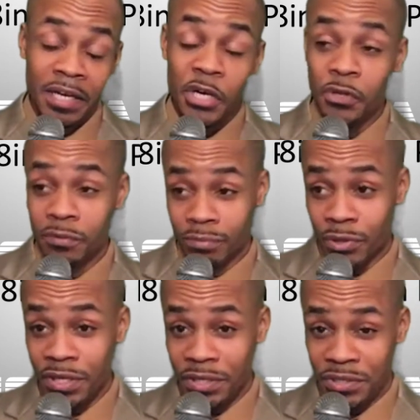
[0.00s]
under the
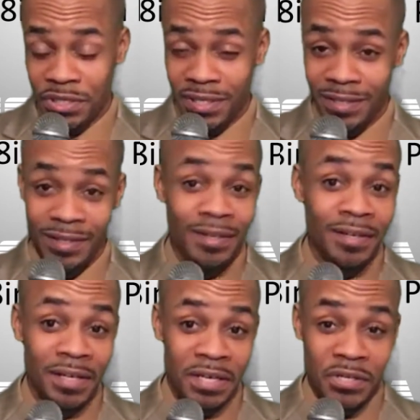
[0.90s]
bridge
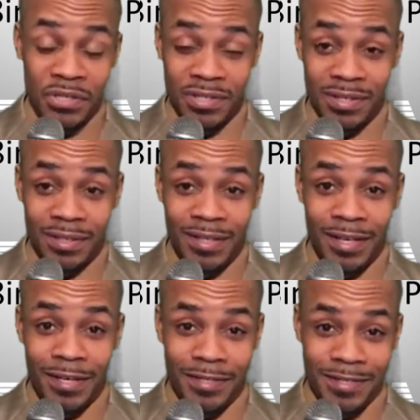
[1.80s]
just in
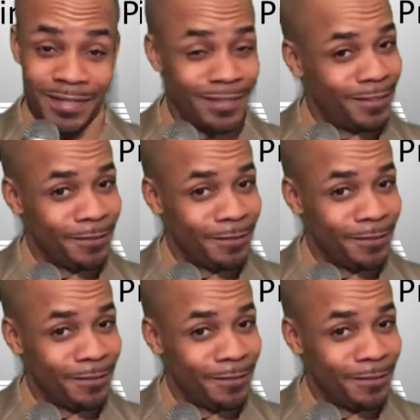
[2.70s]
case. Don't